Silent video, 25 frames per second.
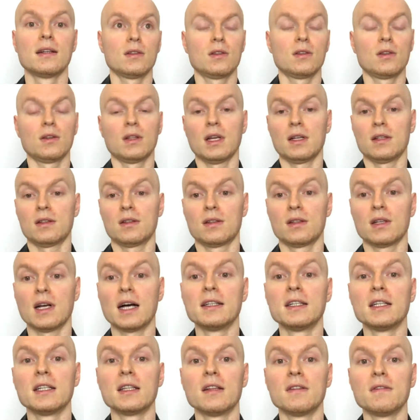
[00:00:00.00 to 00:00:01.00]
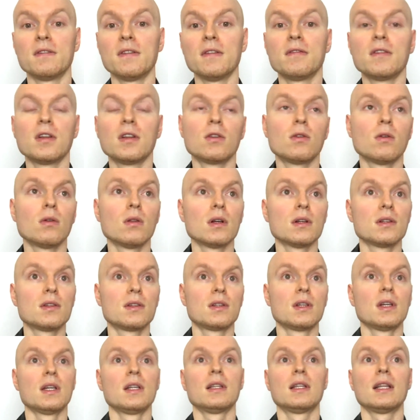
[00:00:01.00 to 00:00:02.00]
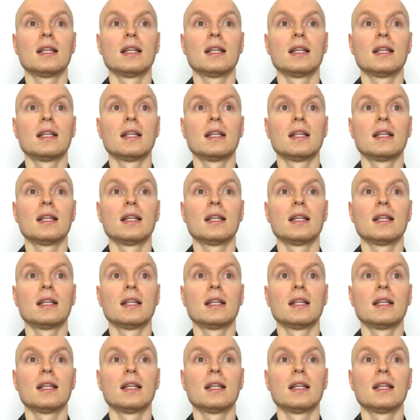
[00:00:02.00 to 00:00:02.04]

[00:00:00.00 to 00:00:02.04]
So that's $150.